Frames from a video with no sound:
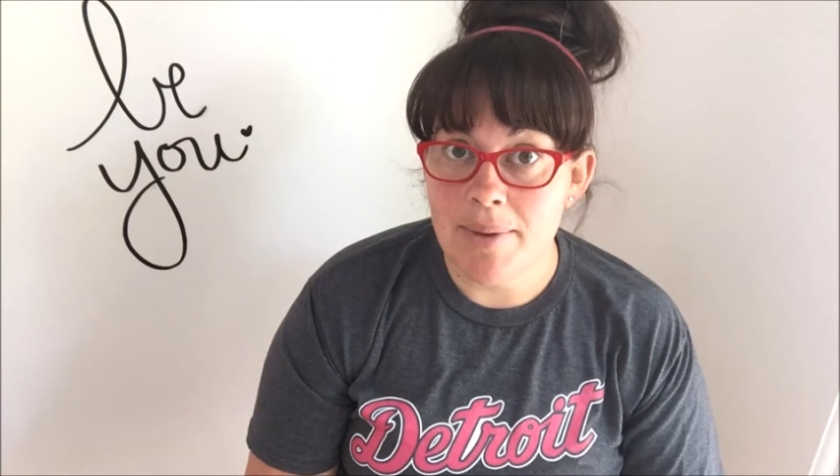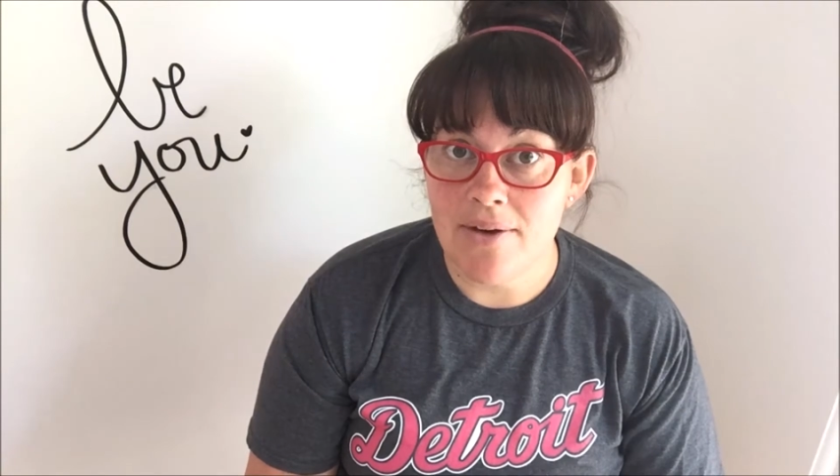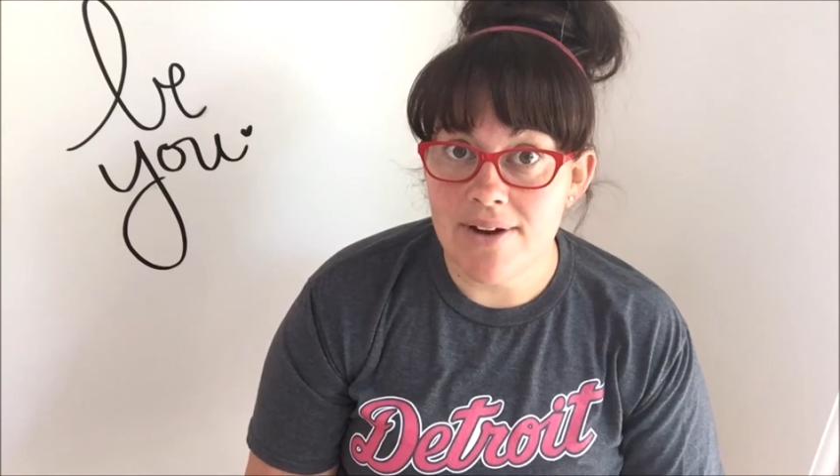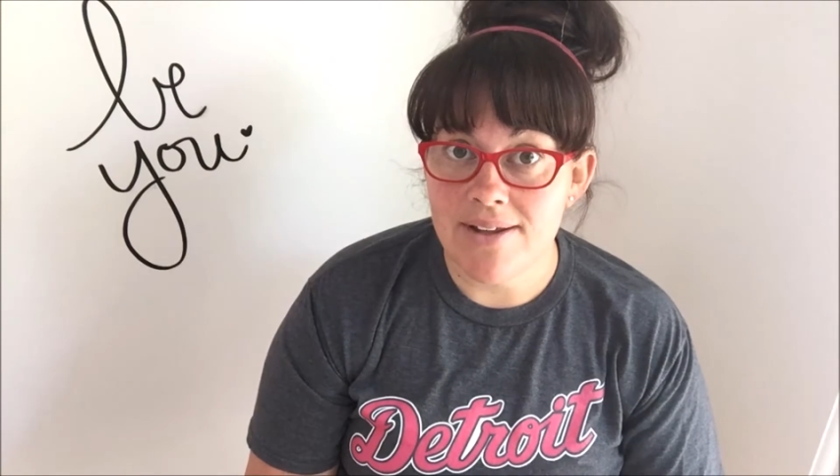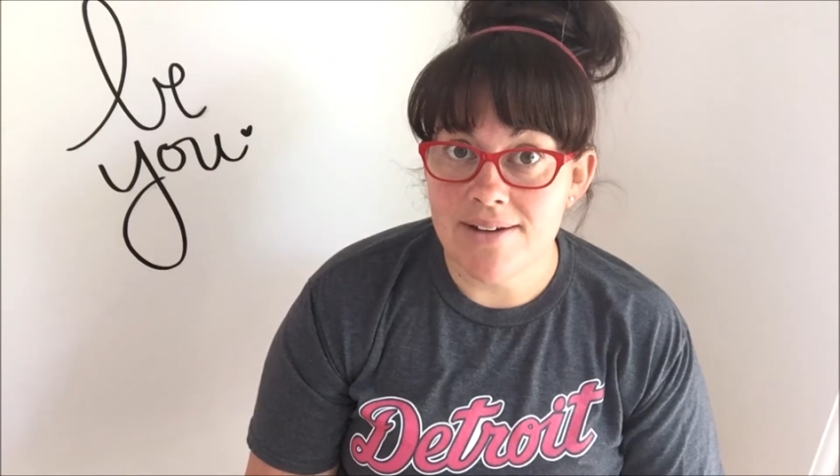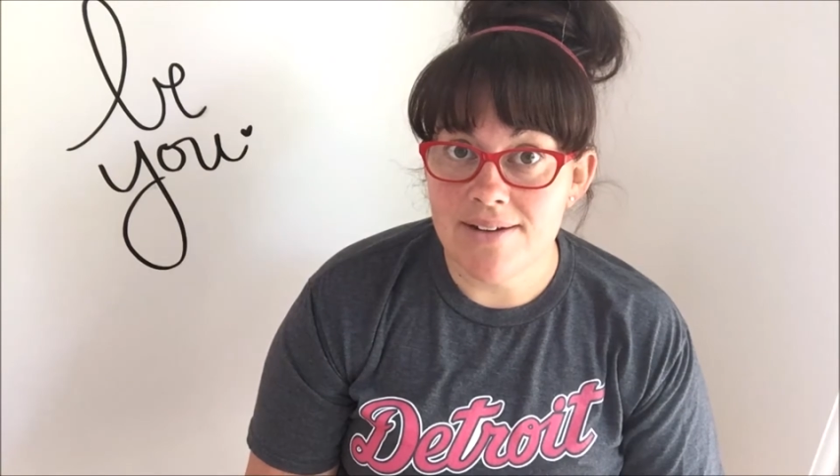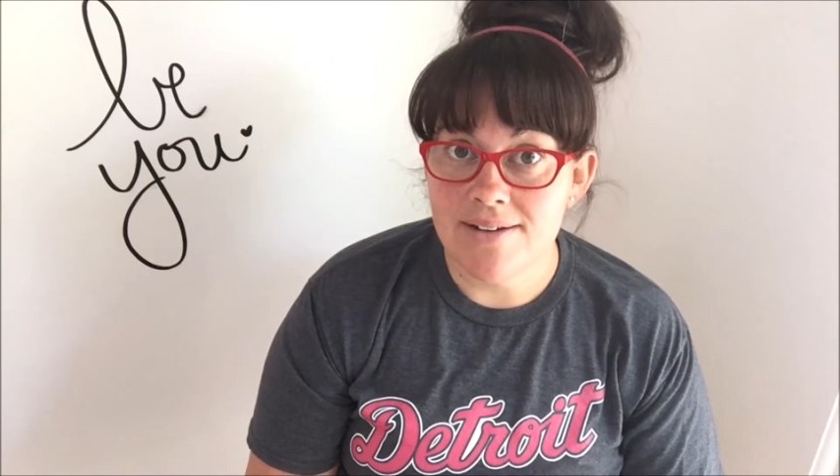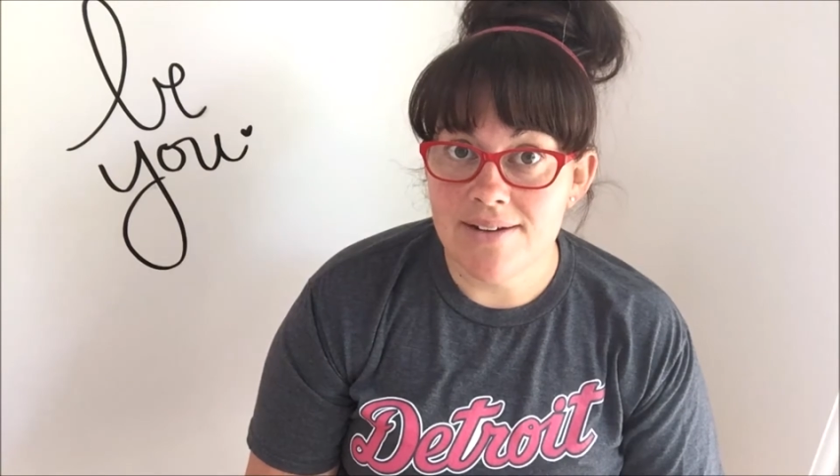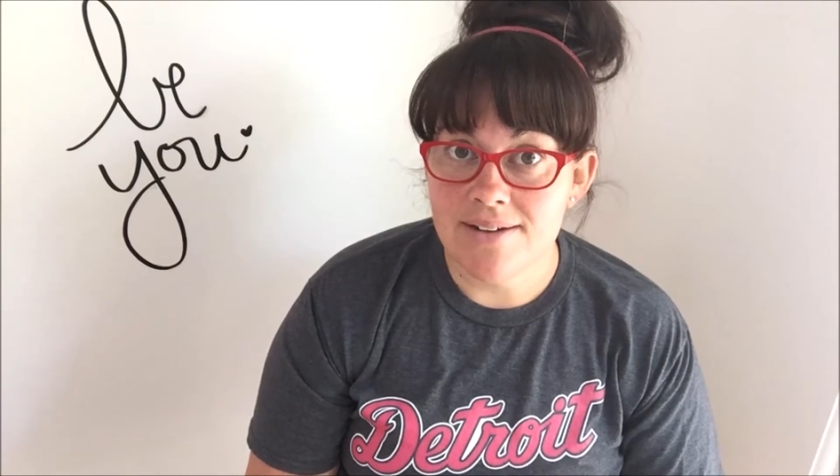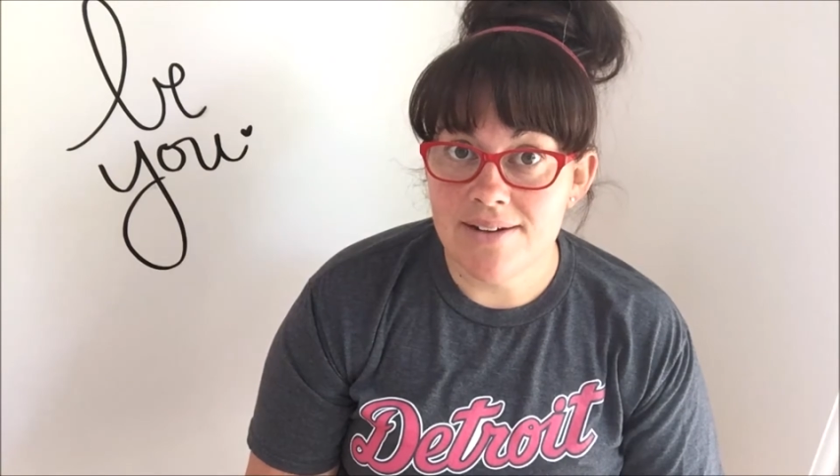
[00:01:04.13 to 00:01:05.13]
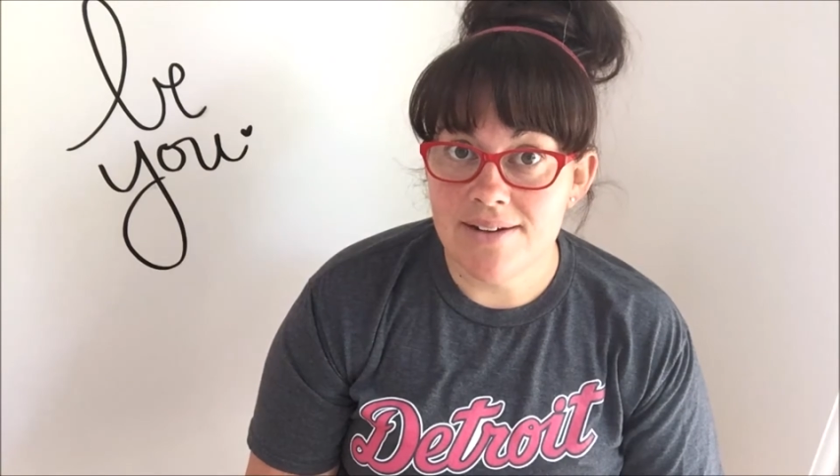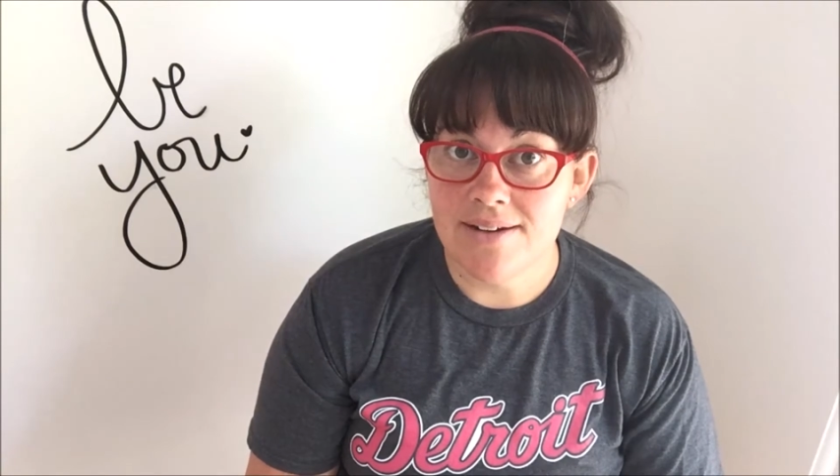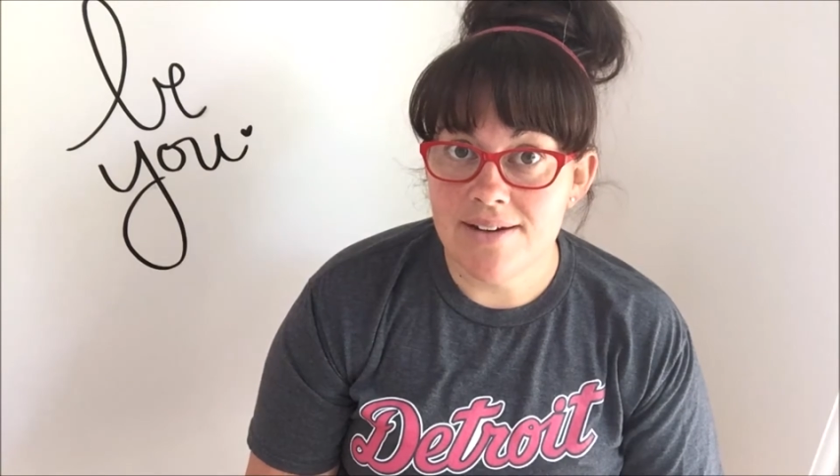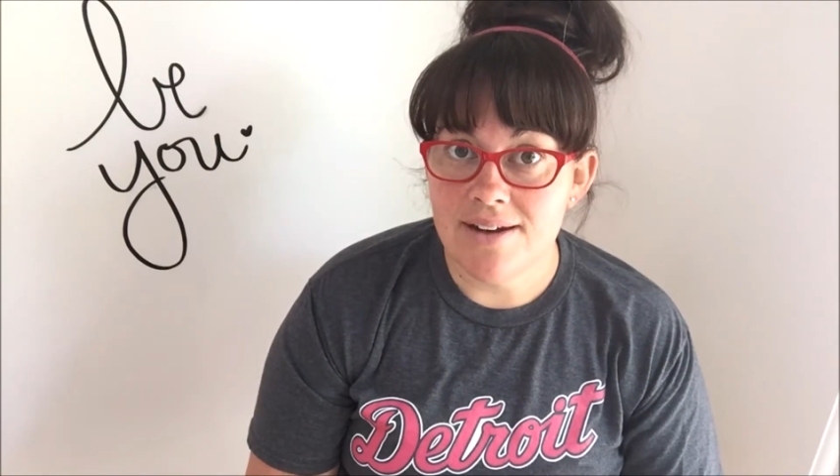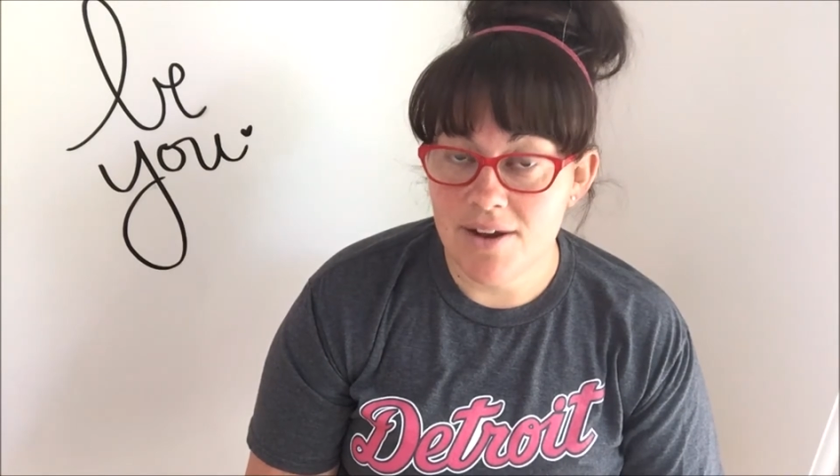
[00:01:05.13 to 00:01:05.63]
about it
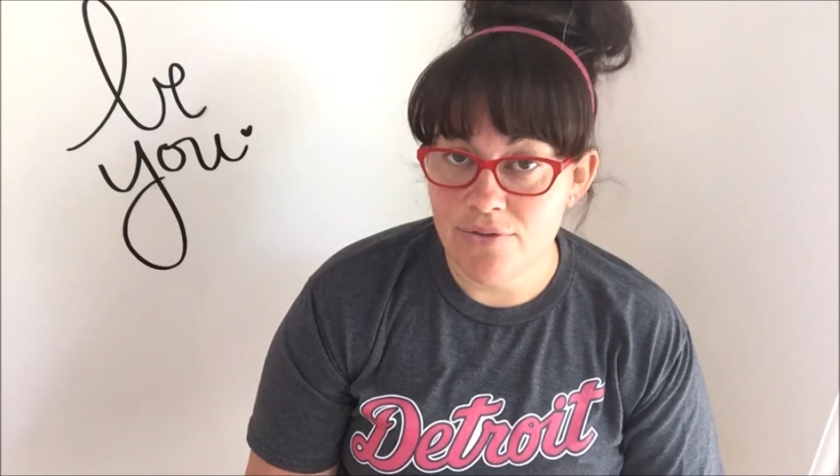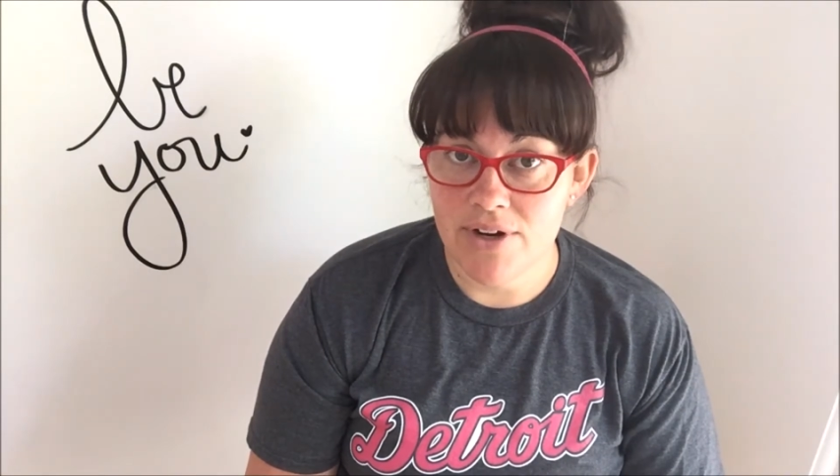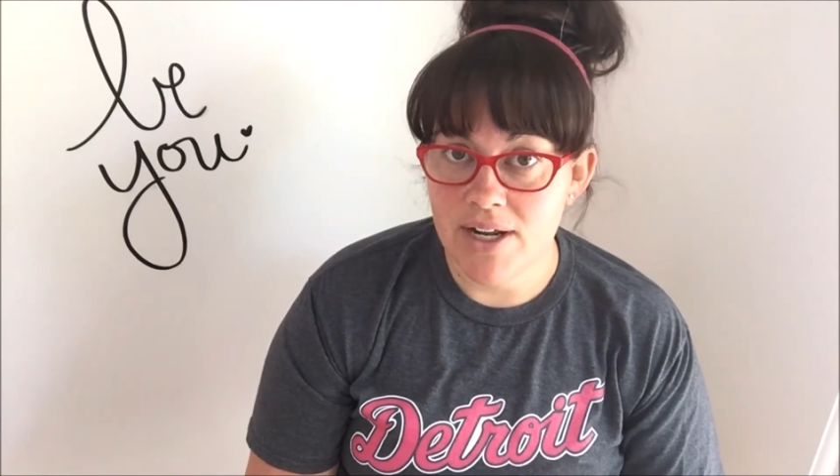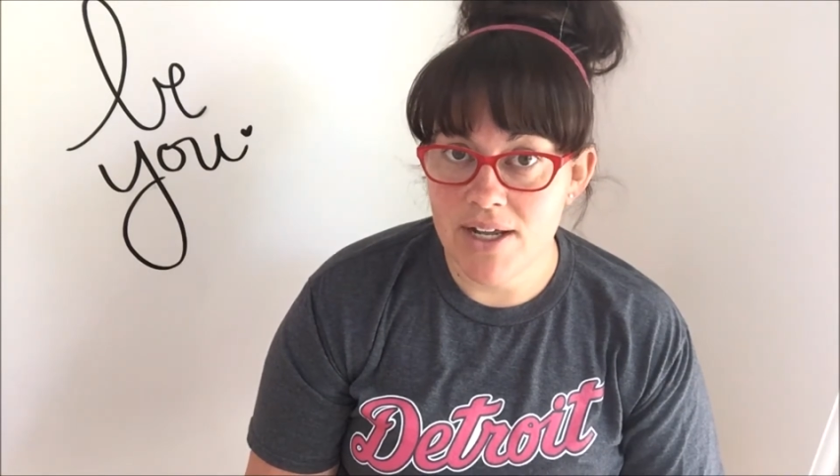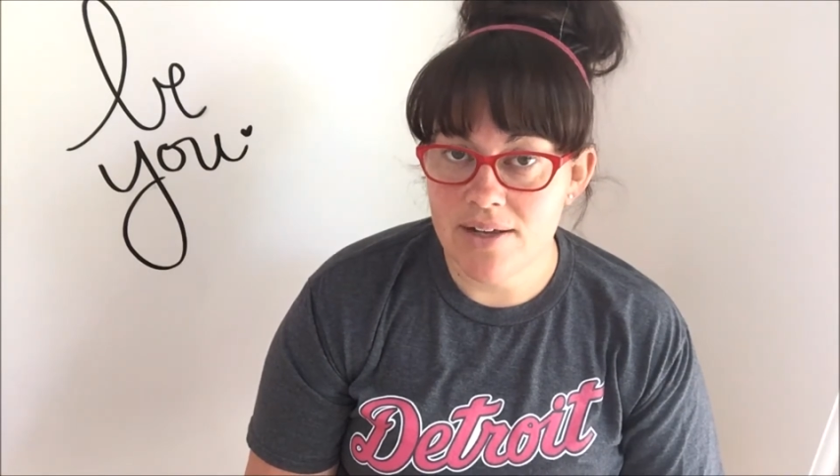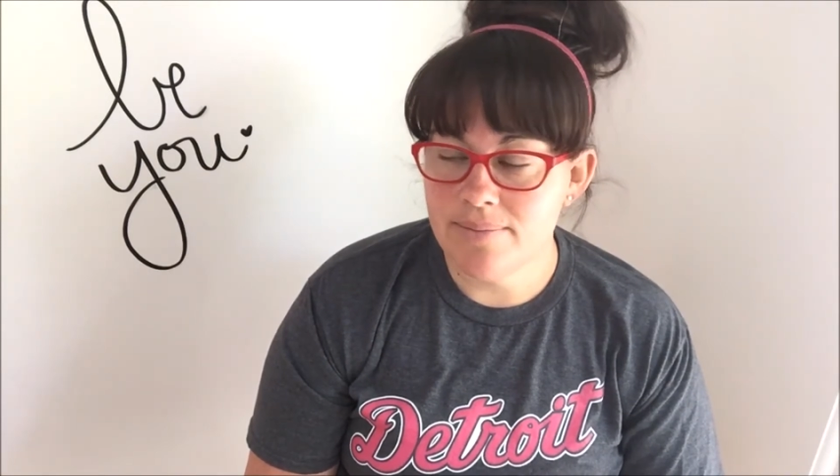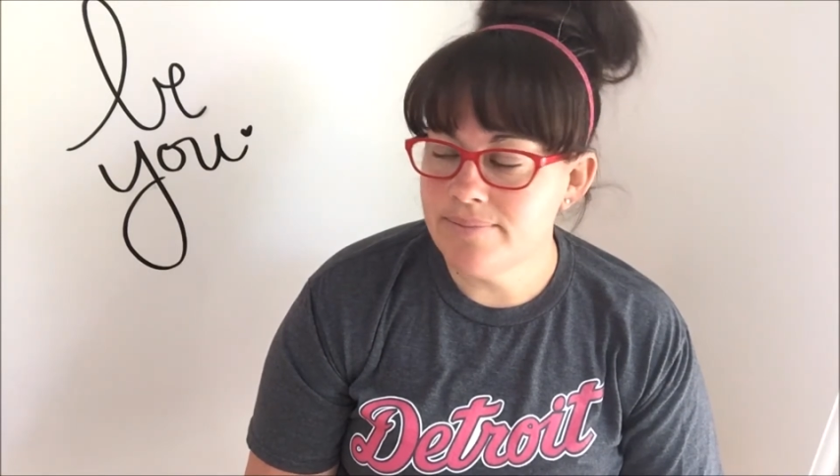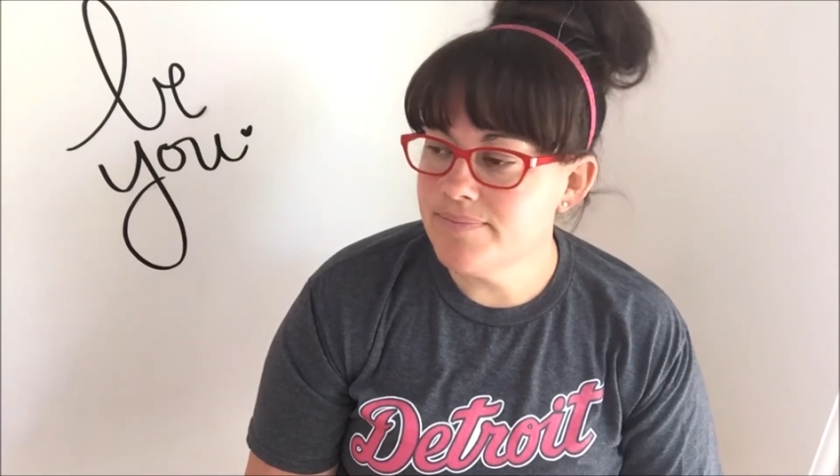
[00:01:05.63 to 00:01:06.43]
every day.